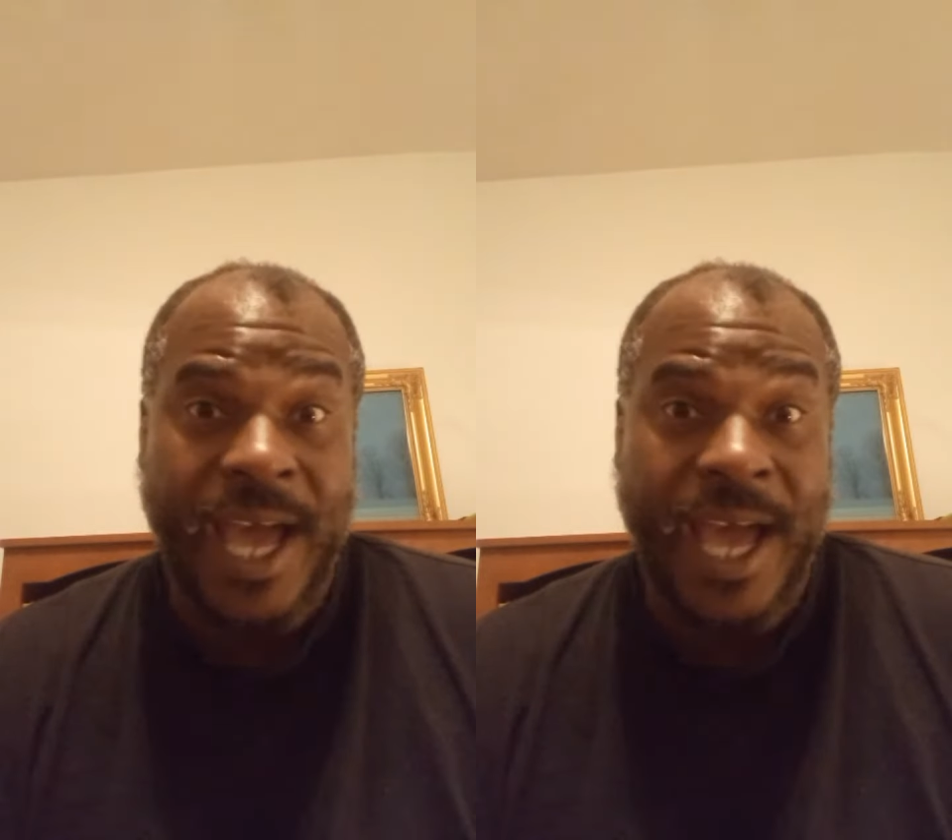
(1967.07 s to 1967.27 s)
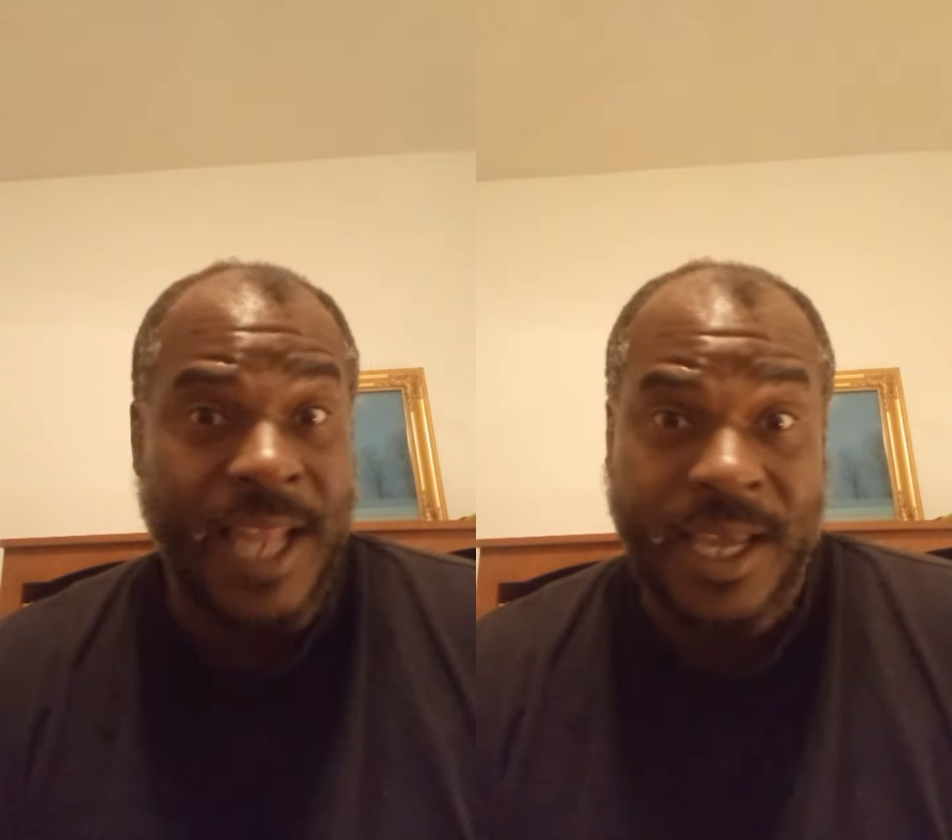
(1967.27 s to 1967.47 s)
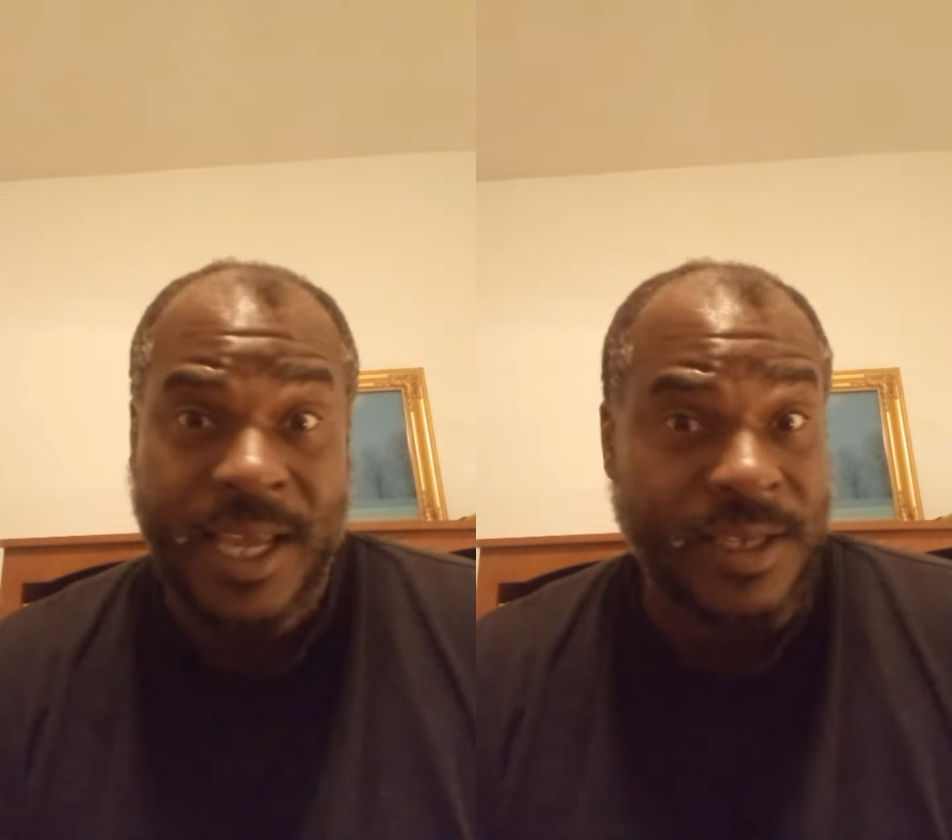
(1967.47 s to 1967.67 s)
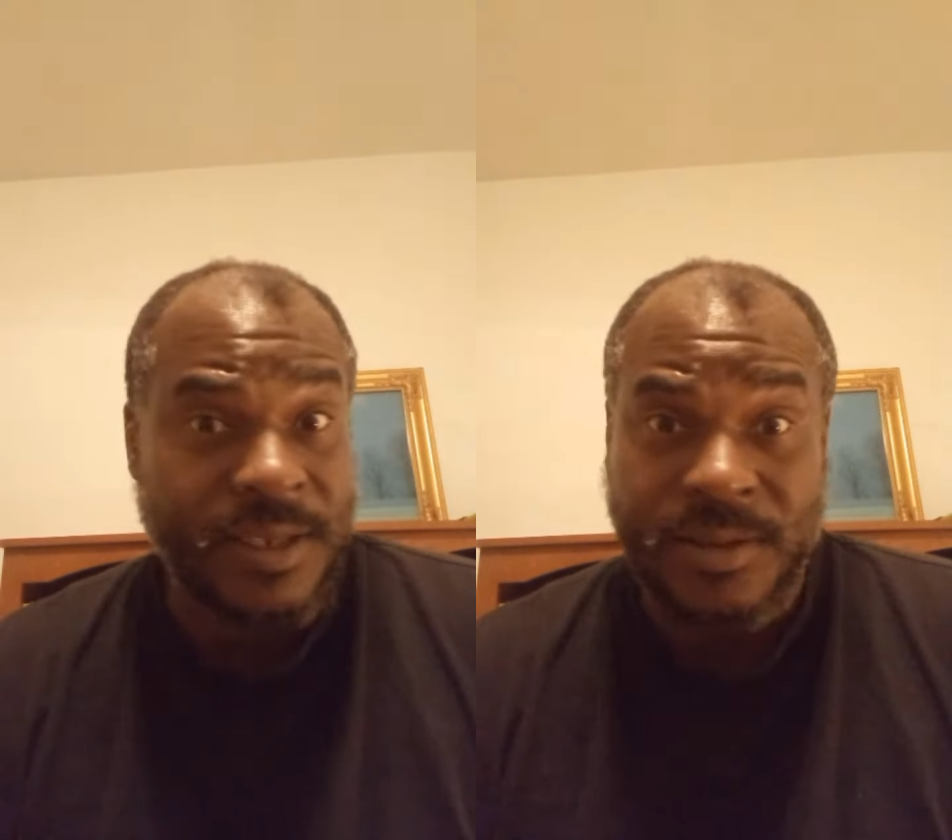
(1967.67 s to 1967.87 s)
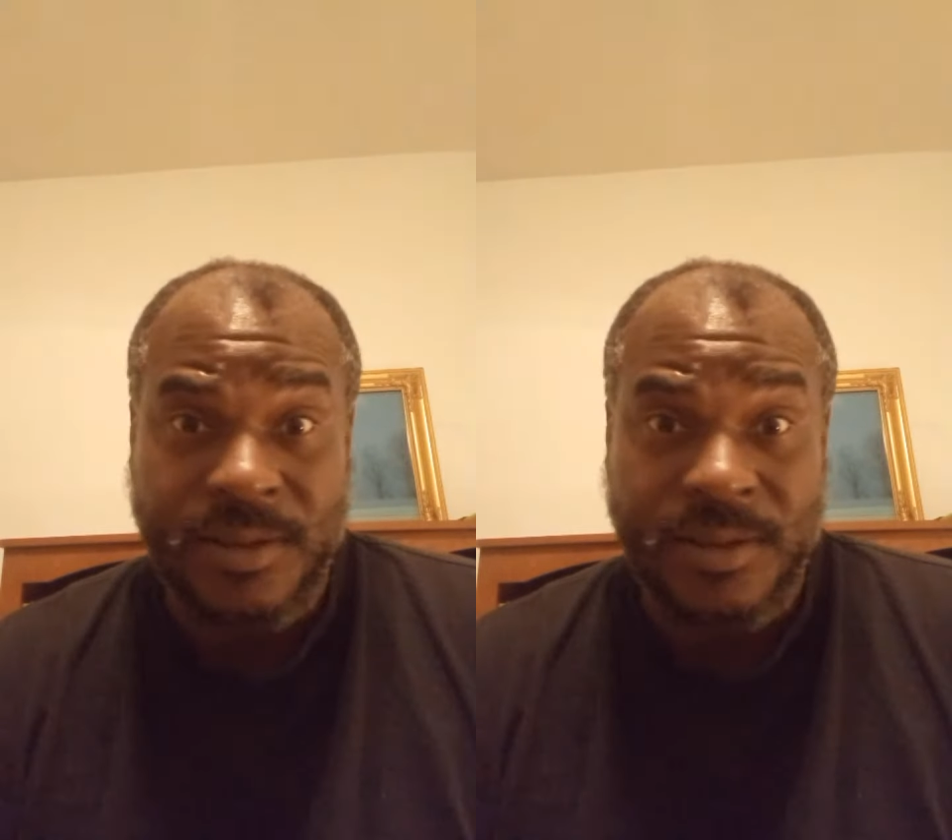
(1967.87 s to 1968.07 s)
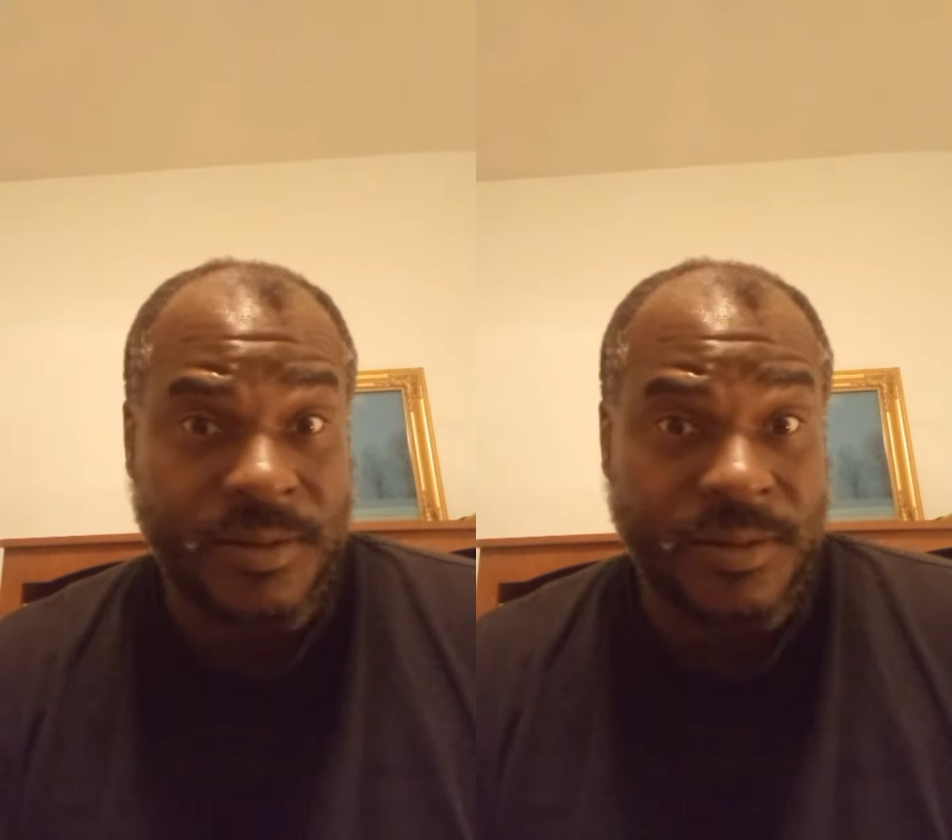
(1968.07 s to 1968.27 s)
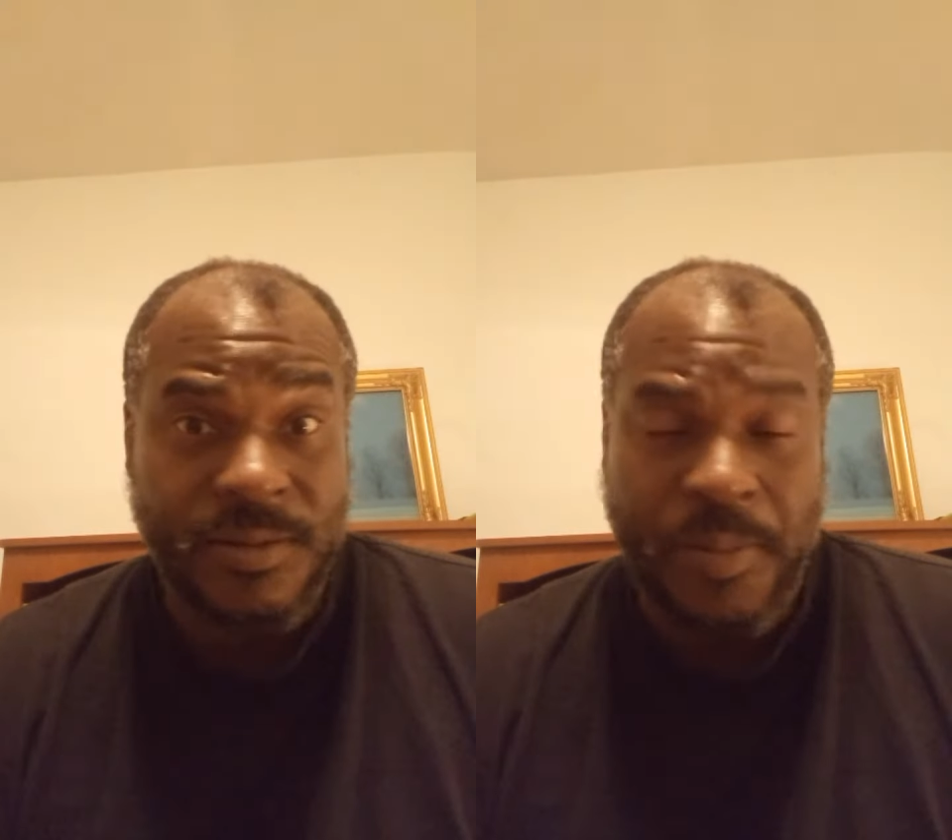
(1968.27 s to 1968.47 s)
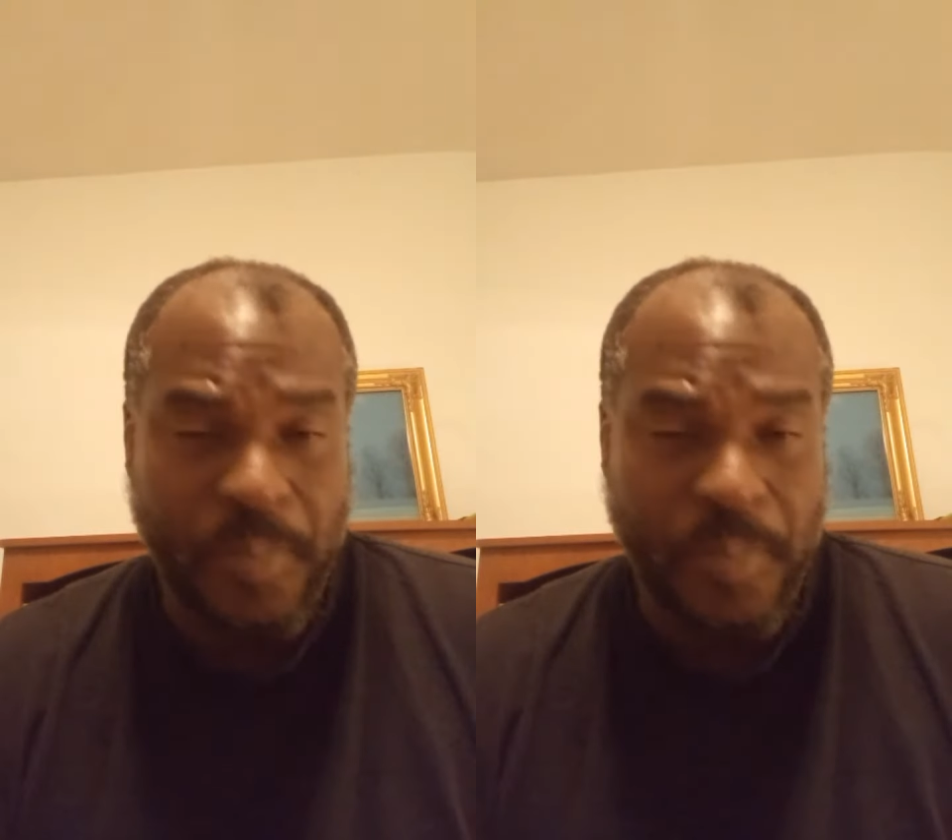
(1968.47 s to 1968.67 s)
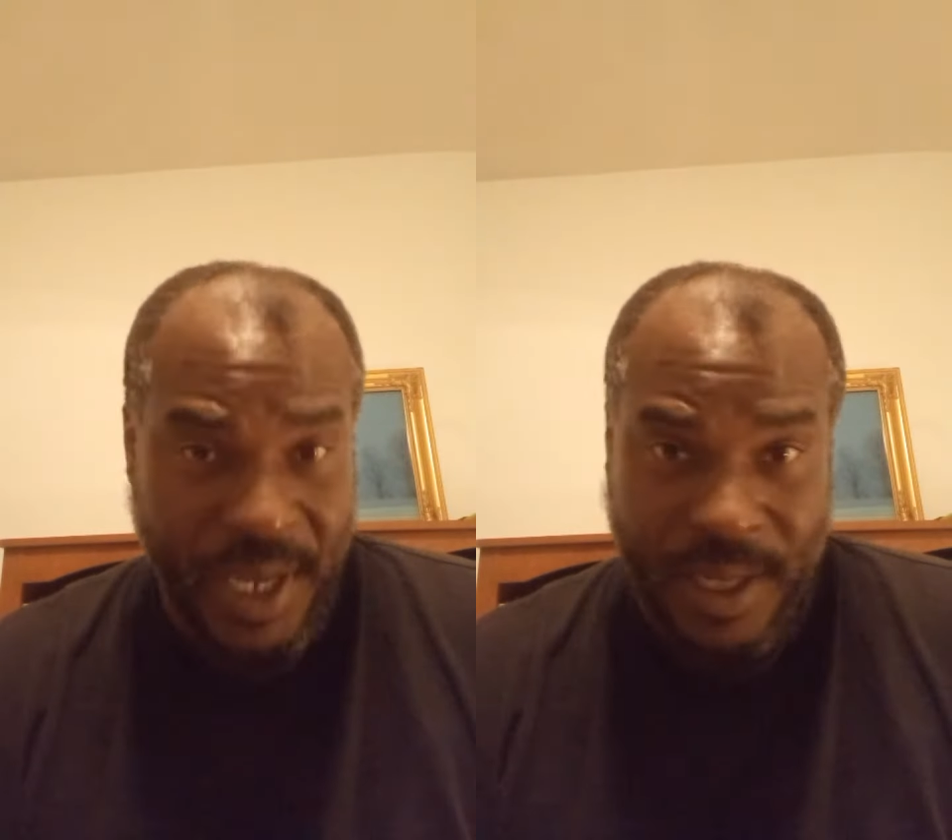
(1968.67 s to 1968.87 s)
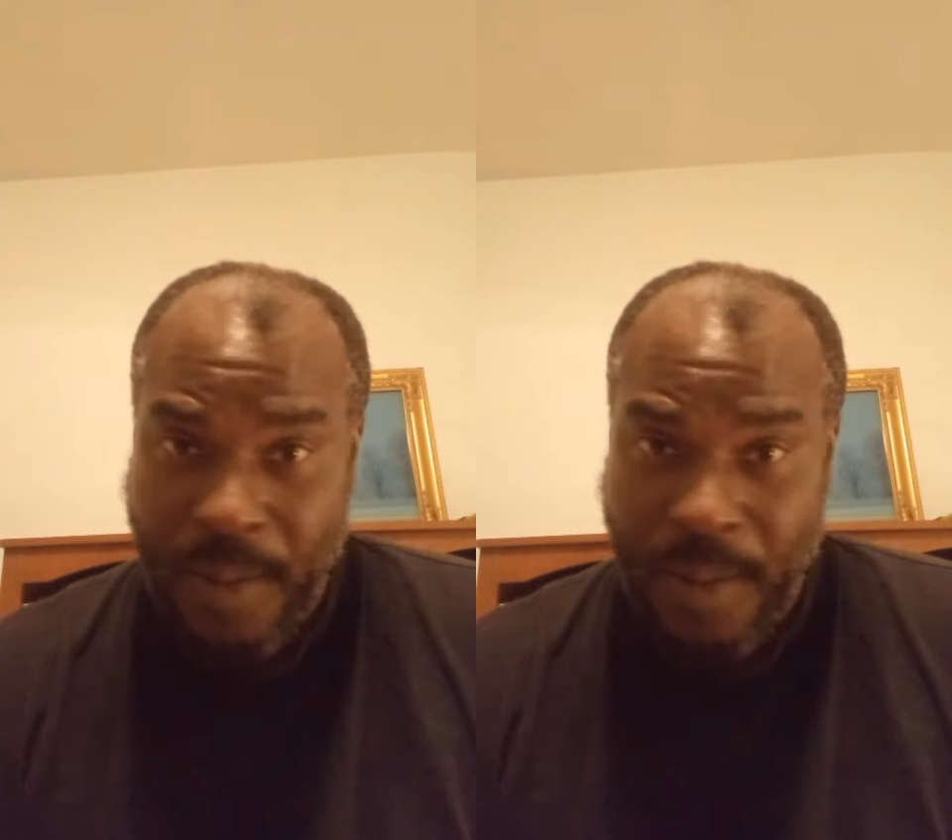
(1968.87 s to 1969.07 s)
like in big
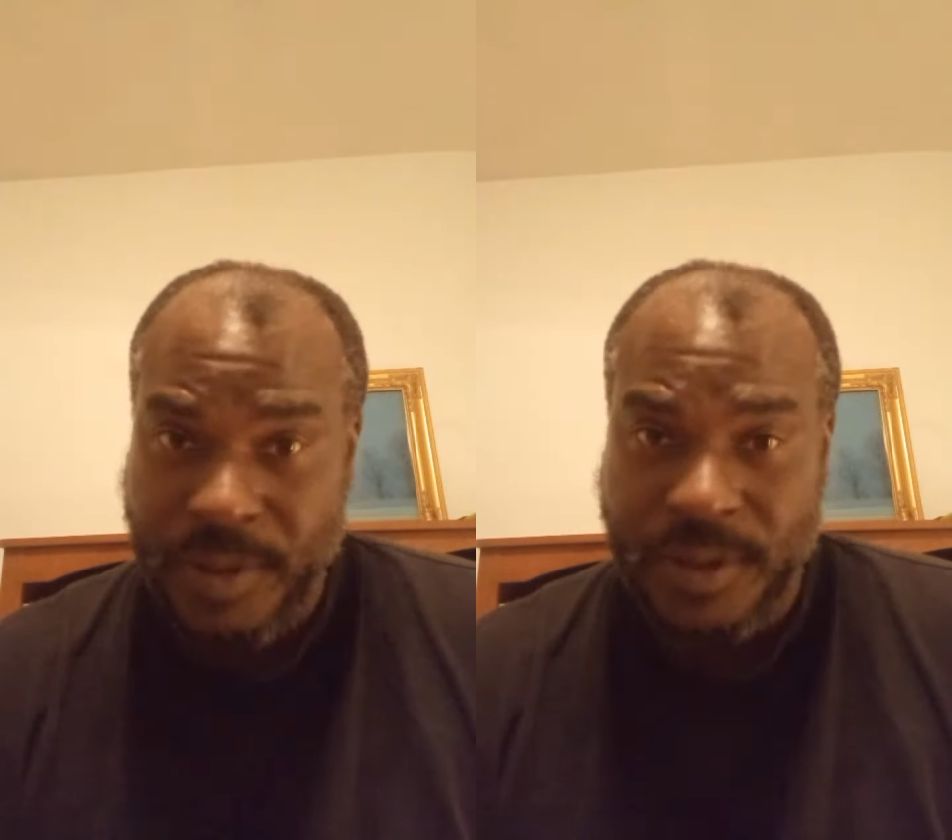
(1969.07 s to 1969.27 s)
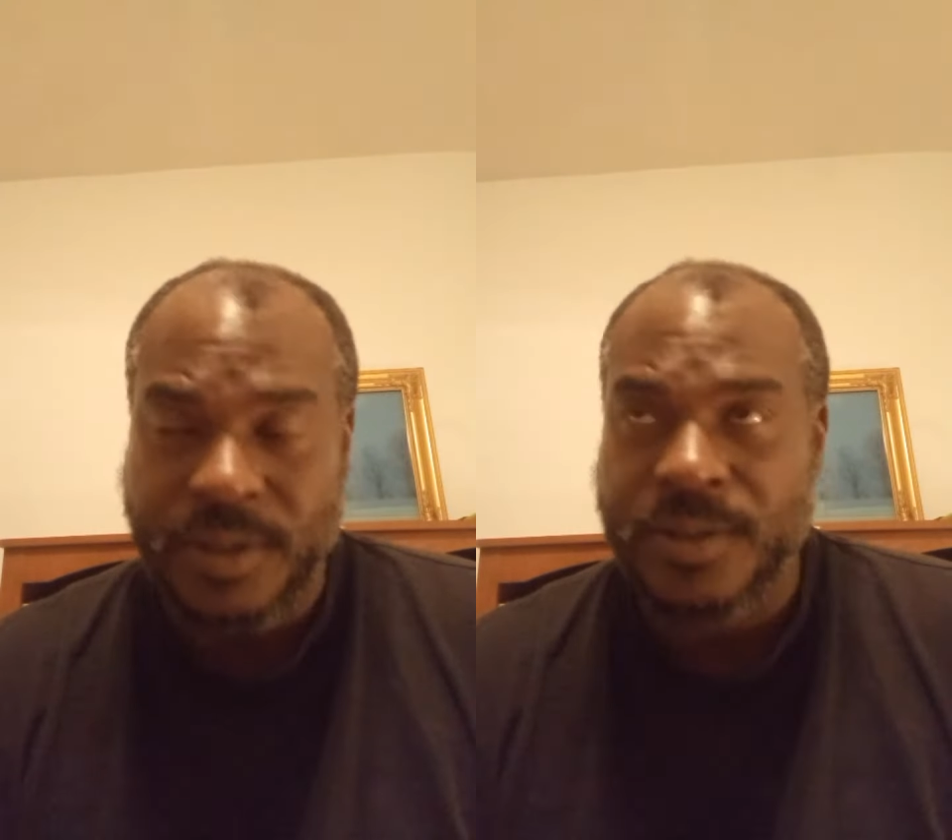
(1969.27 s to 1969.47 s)
numbers.